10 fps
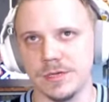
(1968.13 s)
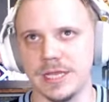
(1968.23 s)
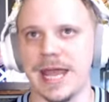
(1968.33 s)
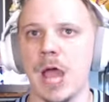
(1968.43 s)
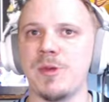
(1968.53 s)

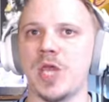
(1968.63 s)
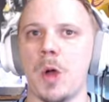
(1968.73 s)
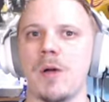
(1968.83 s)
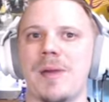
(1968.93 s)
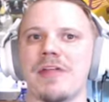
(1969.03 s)
And now we
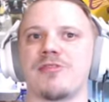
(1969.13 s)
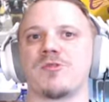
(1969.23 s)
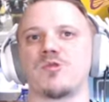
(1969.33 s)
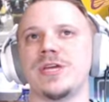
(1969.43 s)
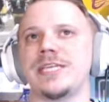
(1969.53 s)
go up by
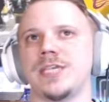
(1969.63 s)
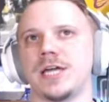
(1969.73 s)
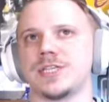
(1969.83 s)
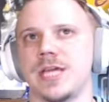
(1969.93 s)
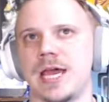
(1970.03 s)
three
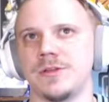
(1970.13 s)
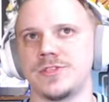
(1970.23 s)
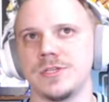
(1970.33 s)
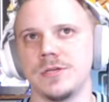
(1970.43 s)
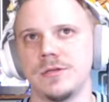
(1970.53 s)

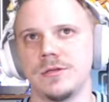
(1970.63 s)
touchdowns